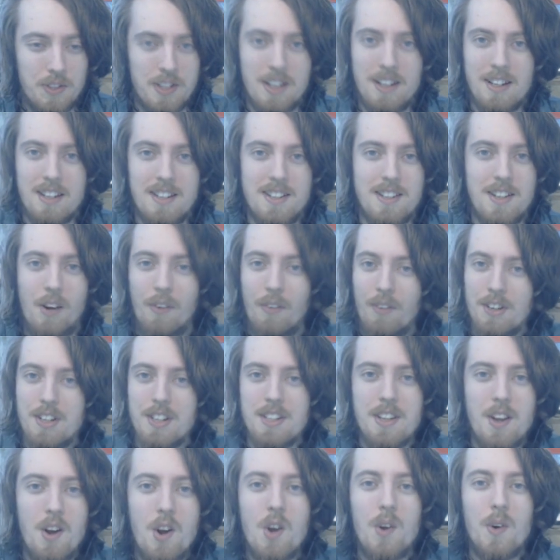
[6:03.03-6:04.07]
in itself. It
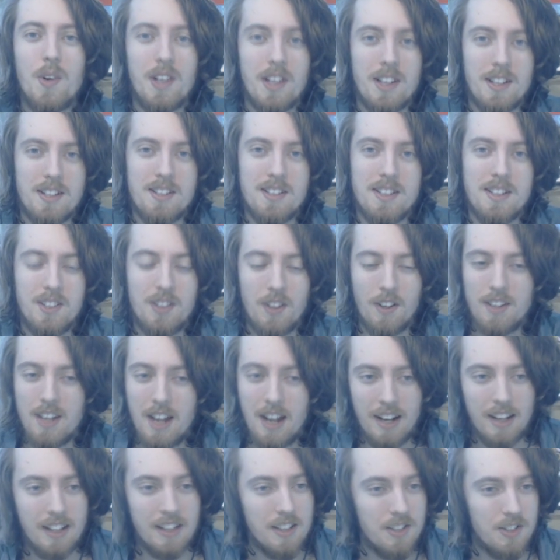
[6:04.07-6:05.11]
doesn't know who it is. It's got
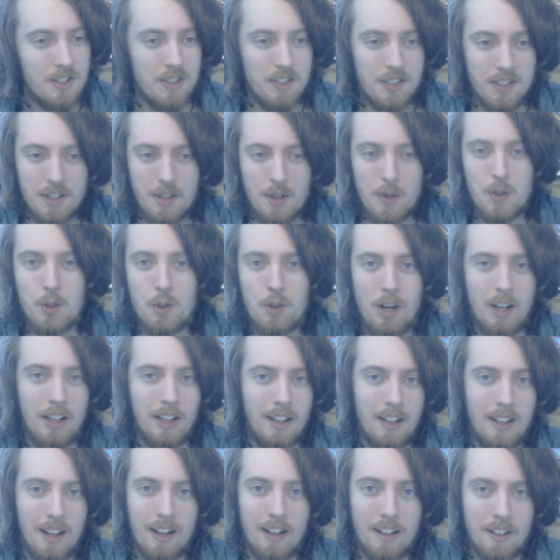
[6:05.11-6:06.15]
daddy issues. It doesn't know who its
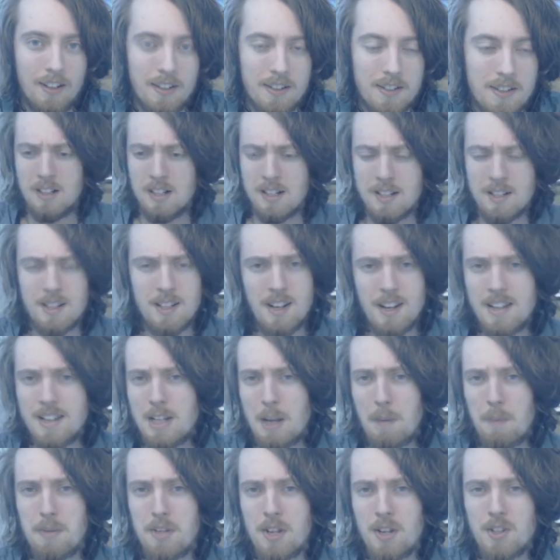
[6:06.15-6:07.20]
dragon daddy is. Today's
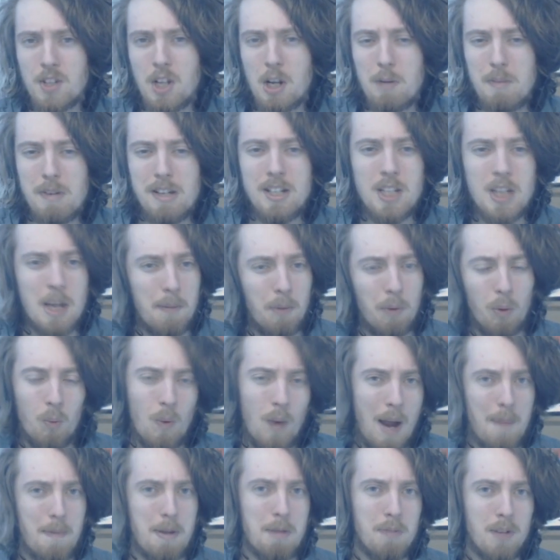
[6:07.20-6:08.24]
episode is going to be a double
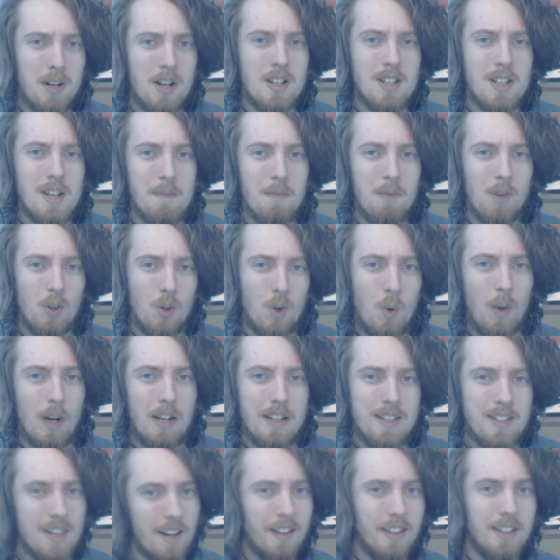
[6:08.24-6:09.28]
whammy because I'm not
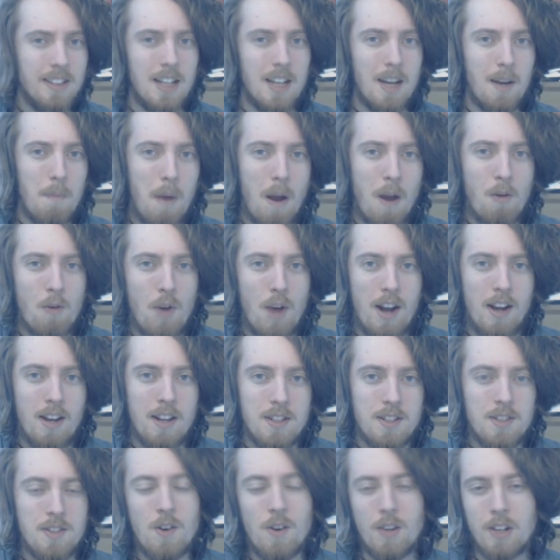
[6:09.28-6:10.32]
quite done yet. My rant
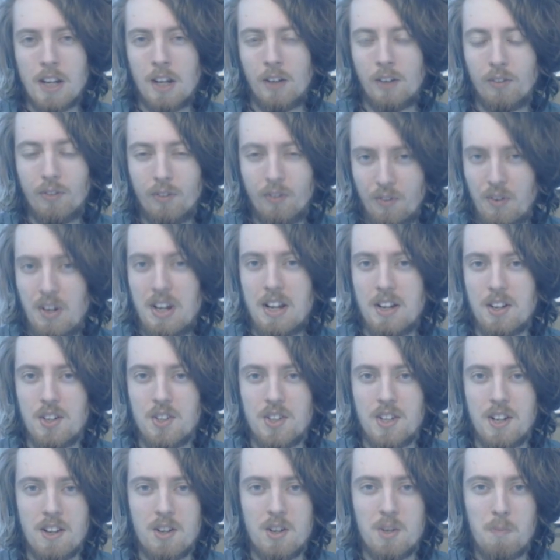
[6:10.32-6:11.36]
is not yet
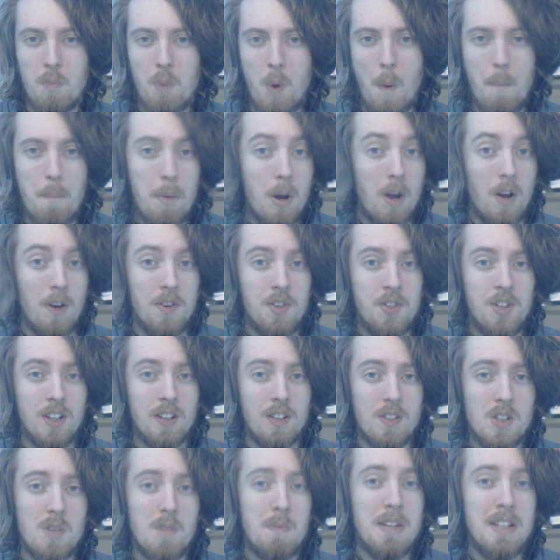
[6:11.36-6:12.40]
finished, and there's more
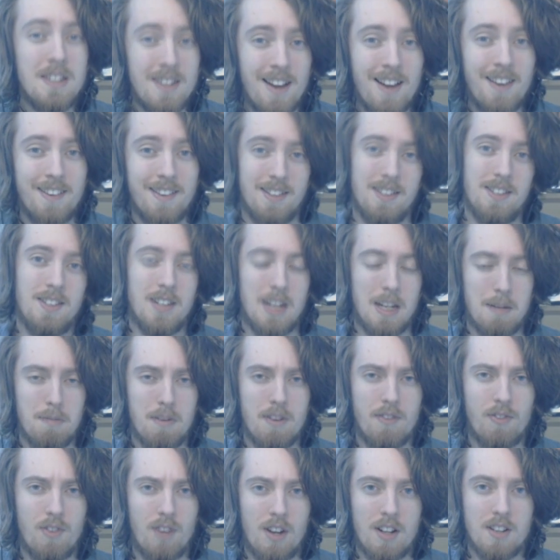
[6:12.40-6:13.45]
purging to be done this day,
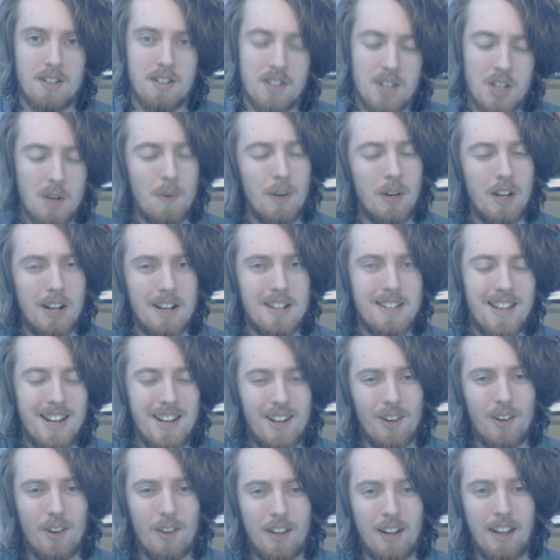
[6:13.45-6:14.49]
my friends. And so we're going to
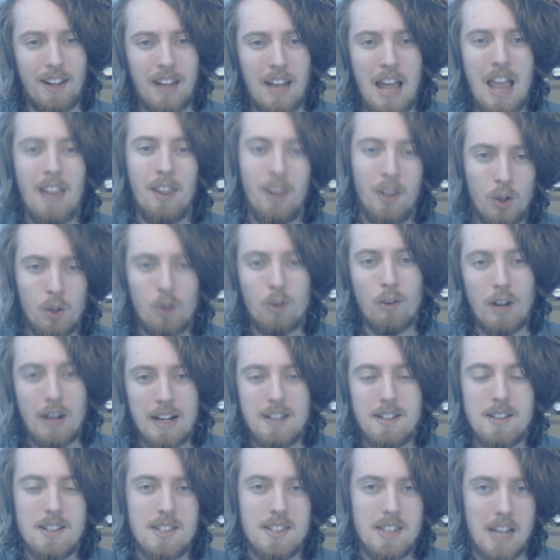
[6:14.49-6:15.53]
take a look at the
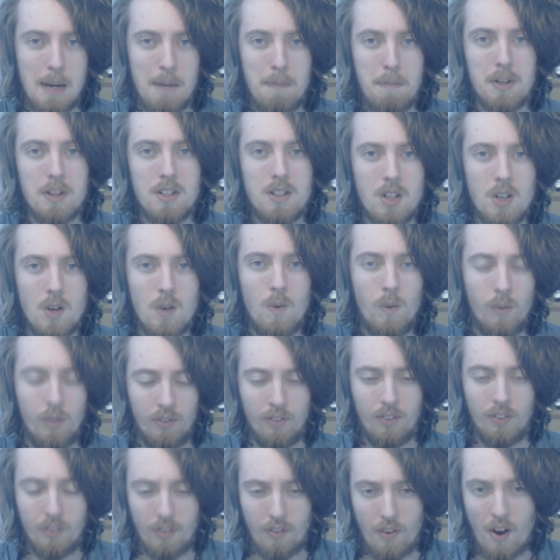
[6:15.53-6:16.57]
Great
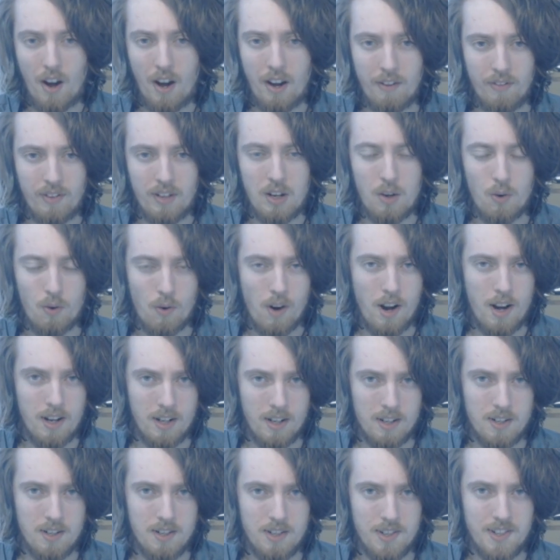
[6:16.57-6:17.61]
Sabertooth 5e
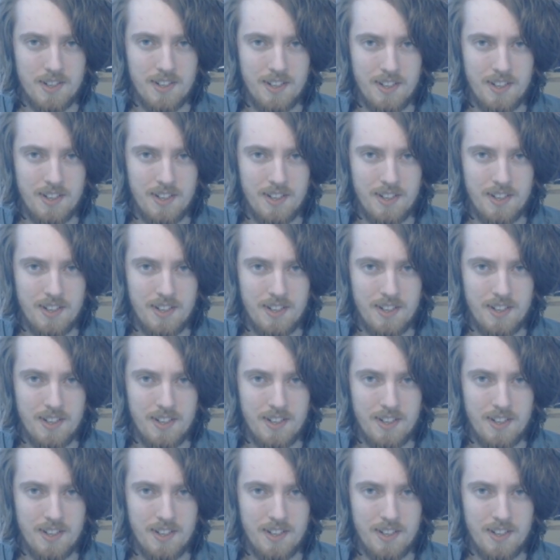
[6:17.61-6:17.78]
race.